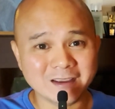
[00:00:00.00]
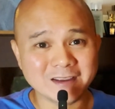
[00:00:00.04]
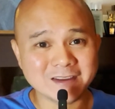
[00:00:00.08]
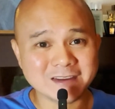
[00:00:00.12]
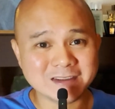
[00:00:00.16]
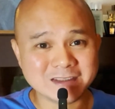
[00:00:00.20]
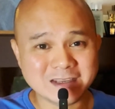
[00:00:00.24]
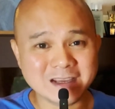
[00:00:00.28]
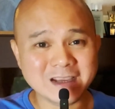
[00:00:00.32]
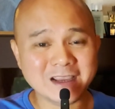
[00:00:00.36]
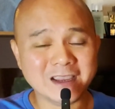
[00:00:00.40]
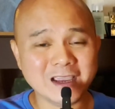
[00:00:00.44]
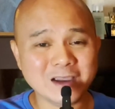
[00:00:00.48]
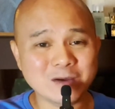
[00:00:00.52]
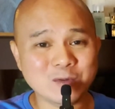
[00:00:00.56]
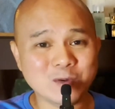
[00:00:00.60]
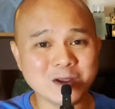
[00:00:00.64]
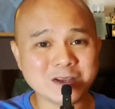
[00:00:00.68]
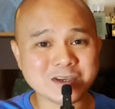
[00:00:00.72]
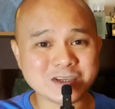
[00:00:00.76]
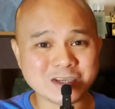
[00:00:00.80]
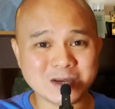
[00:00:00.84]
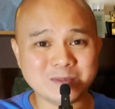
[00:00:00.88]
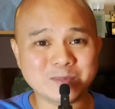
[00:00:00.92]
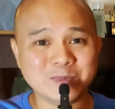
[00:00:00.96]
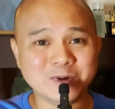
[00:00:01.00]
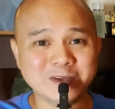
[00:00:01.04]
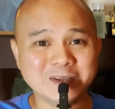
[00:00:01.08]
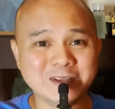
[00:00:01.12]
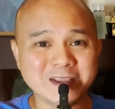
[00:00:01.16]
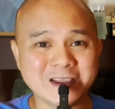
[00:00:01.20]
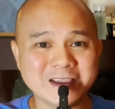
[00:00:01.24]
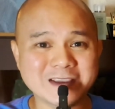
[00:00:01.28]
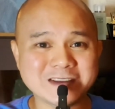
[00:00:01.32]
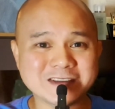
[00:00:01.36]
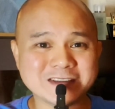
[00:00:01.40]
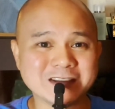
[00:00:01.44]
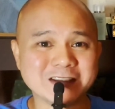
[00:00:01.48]
CK1 Summer
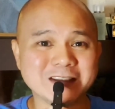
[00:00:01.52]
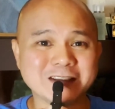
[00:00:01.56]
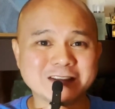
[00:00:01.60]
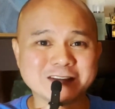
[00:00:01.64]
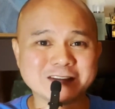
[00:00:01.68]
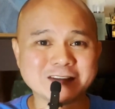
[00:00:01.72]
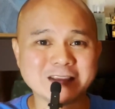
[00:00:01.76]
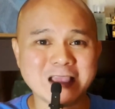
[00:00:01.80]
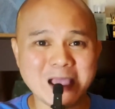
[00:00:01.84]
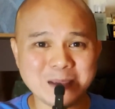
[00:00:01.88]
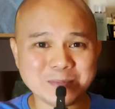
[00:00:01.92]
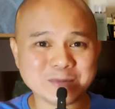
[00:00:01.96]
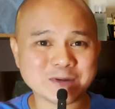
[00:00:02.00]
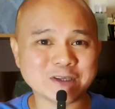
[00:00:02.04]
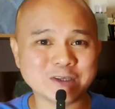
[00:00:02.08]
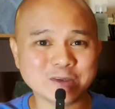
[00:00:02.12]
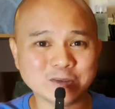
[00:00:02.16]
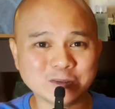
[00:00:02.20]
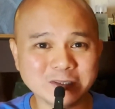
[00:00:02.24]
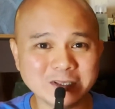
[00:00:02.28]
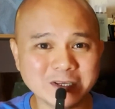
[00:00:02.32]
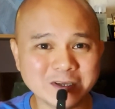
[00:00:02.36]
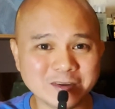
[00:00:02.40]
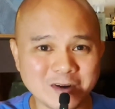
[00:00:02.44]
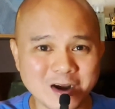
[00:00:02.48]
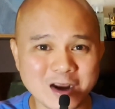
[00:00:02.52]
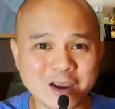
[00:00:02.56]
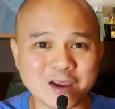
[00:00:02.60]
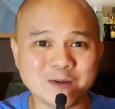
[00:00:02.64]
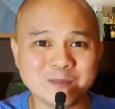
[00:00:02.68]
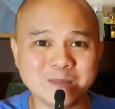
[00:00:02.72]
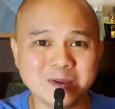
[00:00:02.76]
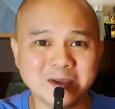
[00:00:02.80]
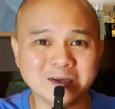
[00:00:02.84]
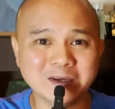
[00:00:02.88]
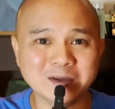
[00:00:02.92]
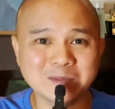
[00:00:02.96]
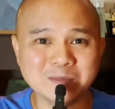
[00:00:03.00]
Days is absolutely
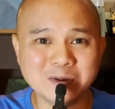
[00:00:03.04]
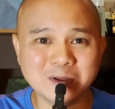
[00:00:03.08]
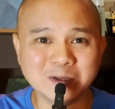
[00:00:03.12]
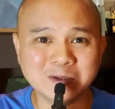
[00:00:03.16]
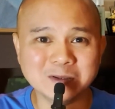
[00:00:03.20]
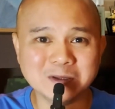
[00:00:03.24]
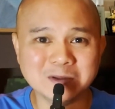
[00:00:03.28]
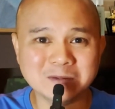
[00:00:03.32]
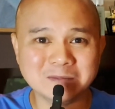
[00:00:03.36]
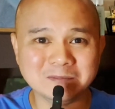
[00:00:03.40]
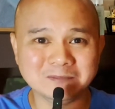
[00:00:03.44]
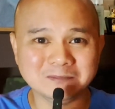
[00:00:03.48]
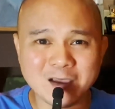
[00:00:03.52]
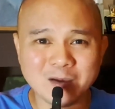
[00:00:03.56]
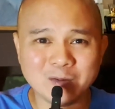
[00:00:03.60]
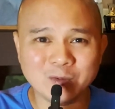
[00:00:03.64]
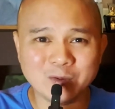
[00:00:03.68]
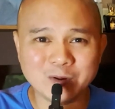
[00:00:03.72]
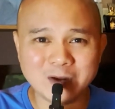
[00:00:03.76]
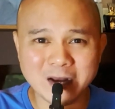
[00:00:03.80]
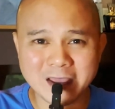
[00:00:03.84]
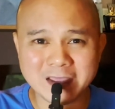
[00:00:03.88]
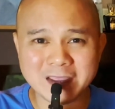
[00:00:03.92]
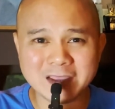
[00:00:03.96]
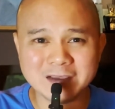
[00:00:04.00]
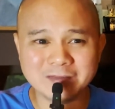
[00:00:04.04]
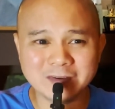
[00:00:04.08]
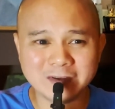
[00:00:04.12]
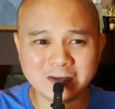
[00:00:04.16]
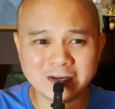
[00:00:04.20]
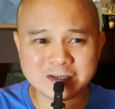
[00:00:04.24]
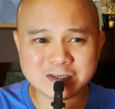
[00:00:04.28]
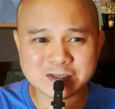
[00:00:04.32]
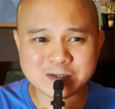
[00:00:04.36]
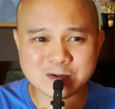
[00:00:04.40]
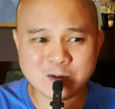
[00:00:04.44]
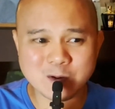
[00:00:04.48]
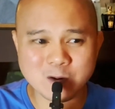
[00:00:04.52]
recommendable. Would I give it a
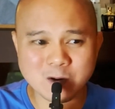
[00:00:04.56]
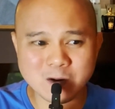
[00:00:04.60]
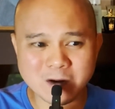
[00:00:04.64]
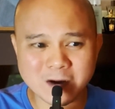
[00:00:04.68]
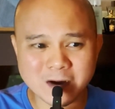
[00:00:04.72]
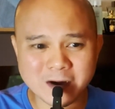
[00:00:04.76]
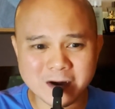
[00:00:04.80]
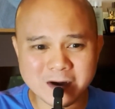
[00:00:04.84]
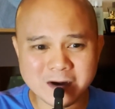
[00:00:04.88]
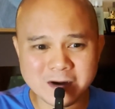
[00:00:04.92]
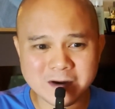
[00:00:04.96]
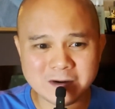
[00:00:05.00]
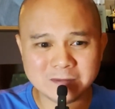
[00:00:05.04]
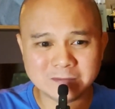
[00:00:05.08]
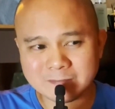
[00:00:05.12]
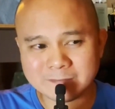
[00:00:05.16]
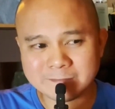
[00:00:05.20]
score?